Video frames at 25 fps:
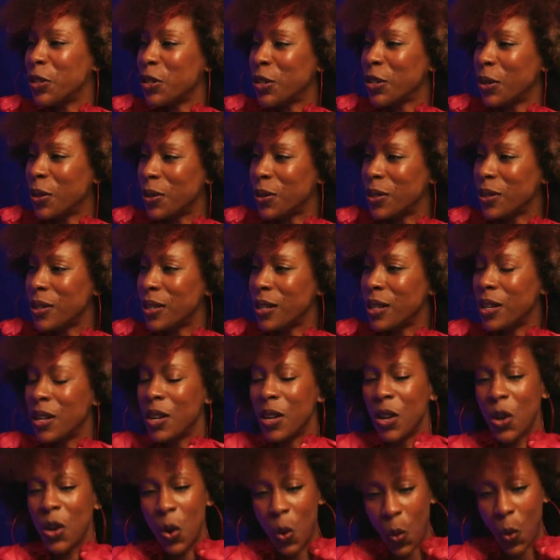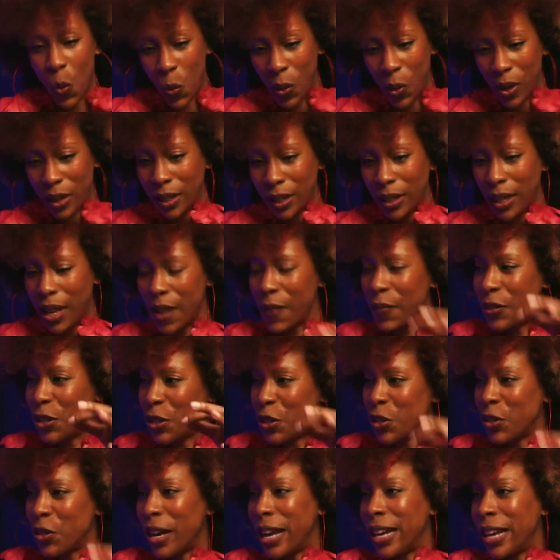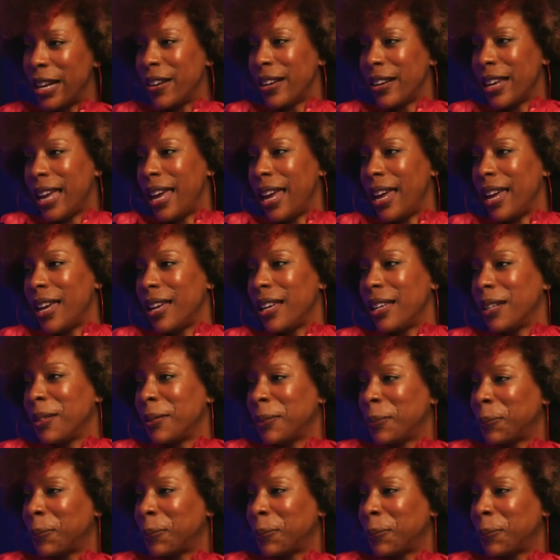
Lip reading: Schultz. Would love to try your cake.